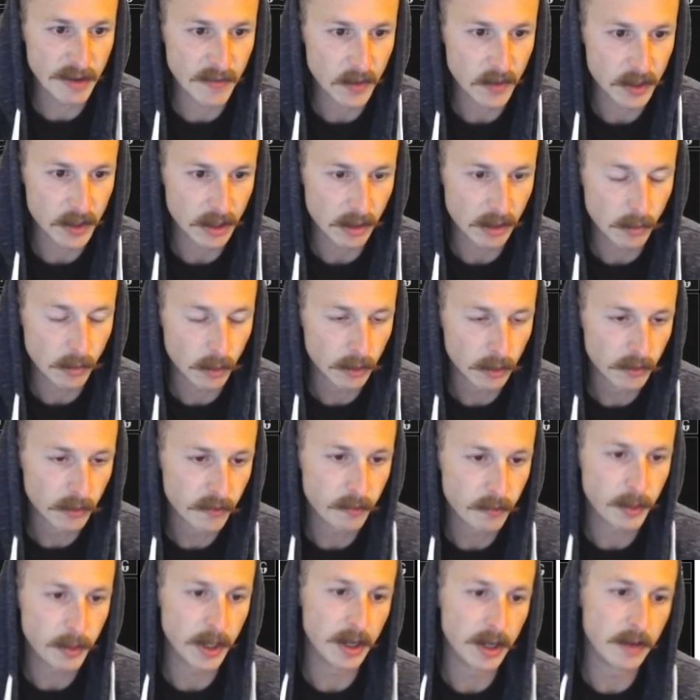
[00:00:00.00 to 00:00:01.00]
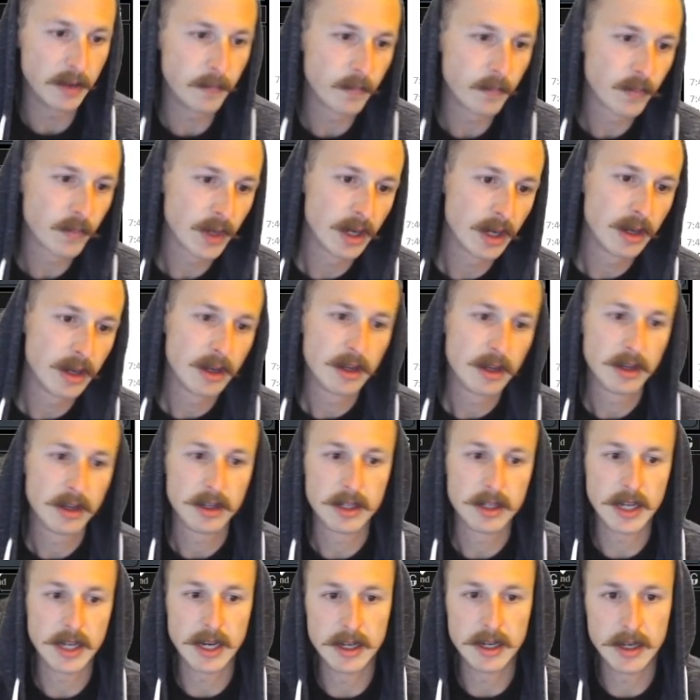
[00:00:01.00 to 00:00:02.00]
Young Wolf, but
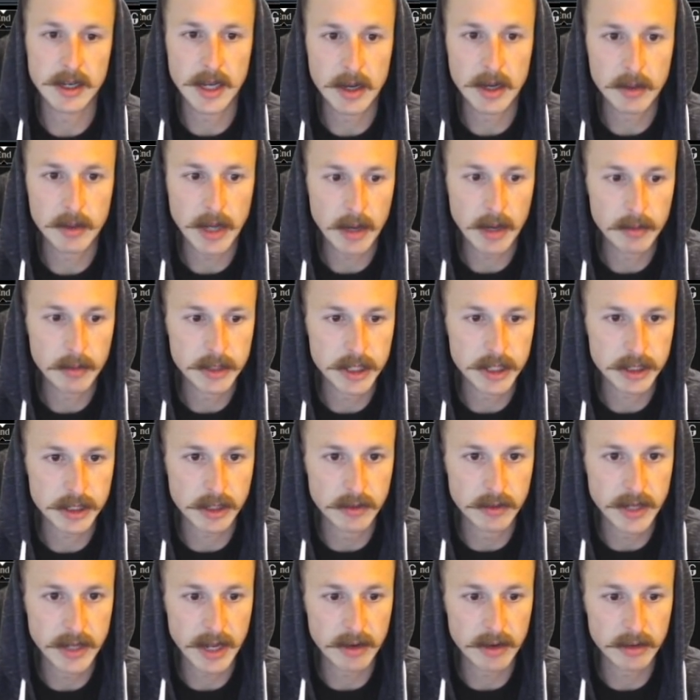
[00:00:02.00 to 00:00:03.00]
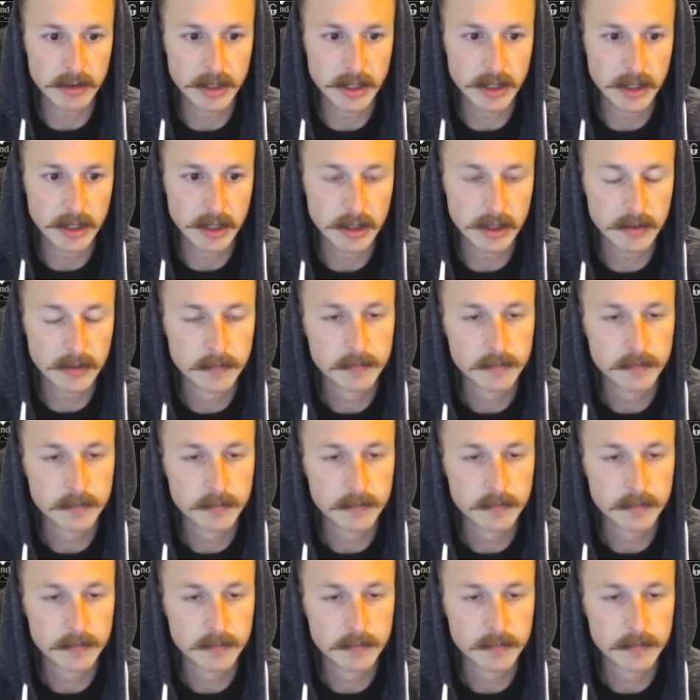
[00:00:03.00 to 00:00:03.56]
yeah, I would just go Nettle here.